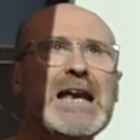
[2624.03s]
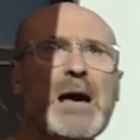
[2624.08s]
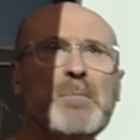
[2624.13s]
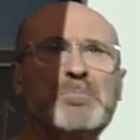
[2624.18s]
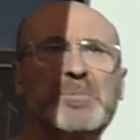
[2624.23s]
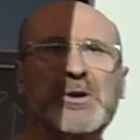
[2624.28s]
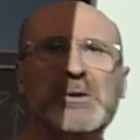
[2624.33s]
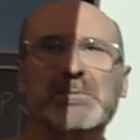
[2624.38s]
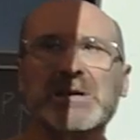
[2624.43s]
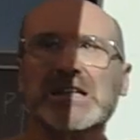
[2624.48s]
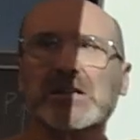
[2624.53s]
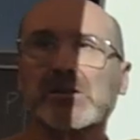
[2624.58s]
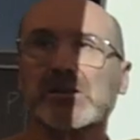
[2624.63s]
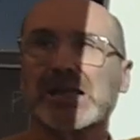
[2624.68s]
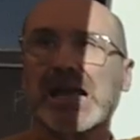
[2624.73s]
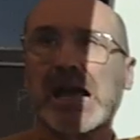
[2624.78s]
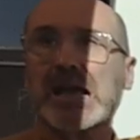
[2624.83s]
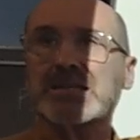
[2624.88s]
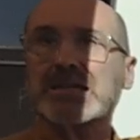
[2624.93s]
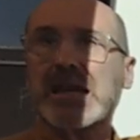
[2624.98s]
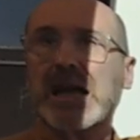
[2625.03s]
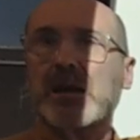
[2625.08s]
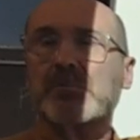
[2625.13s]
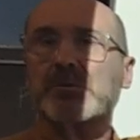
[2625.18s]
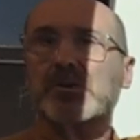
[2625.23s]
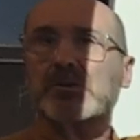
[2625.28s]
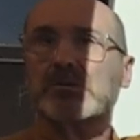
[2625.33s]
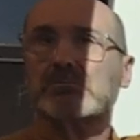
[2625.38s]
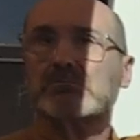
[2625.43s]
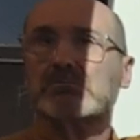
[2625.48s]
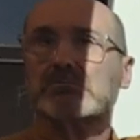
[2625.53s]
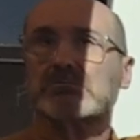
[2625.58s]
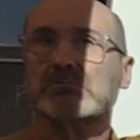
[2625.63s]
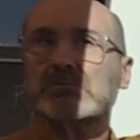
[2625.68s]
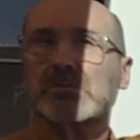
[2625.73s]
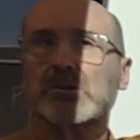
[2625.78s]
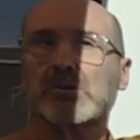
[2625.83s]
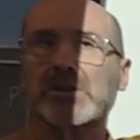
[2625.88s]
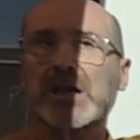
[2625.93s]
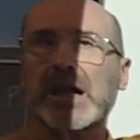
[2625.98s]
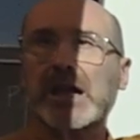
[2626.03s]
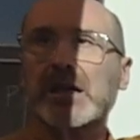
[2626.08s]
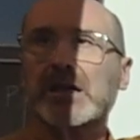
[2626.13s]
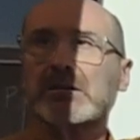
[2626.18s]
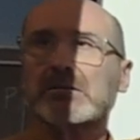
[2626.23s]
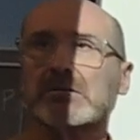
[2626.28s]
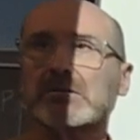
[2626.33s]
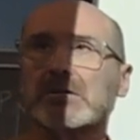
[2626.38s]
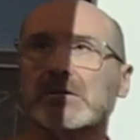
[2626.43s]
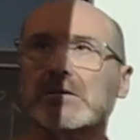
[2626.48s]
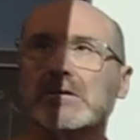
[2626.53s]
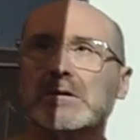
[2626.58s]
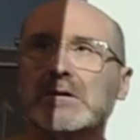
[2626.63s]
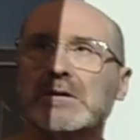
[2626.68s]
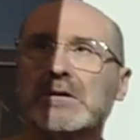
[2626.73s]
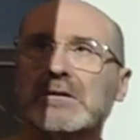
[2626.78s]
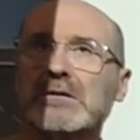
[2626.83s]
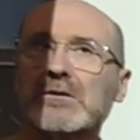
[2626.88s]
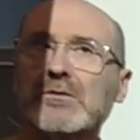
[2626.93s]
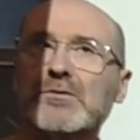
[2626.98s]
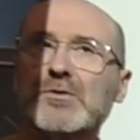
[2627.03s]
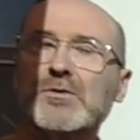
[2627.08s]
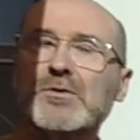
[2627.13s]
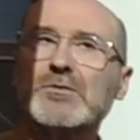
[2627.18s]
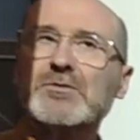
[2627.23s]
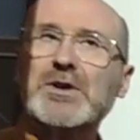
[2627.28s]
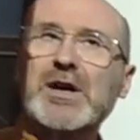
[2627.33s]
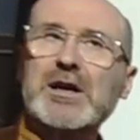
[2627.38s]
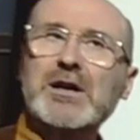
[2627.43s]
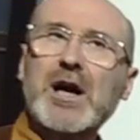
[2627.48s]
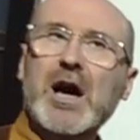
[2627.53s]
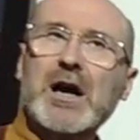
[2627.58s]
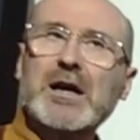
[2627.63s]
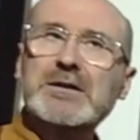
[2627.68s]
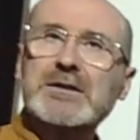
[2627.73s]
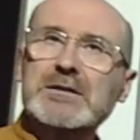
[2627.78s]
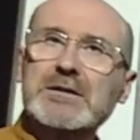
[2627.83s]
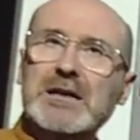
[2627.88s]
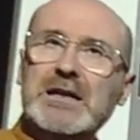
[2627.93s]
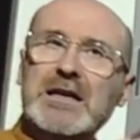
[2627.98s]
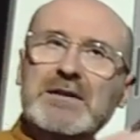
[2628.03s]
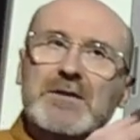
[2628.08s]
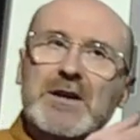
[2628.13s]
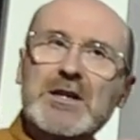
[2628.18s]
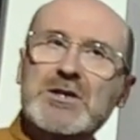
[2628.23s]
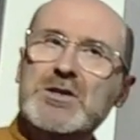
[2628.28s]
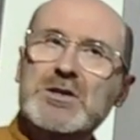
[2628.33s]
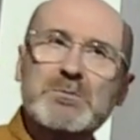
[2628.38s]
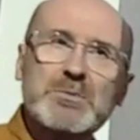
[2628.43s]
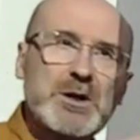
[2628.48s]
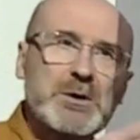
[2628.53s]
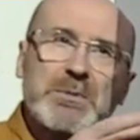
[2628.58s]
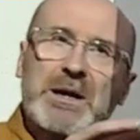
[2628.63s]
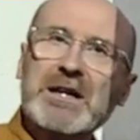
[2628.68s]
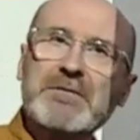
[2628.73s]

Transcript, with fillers: upper middle class couple, okay? they're not, they live in a suburban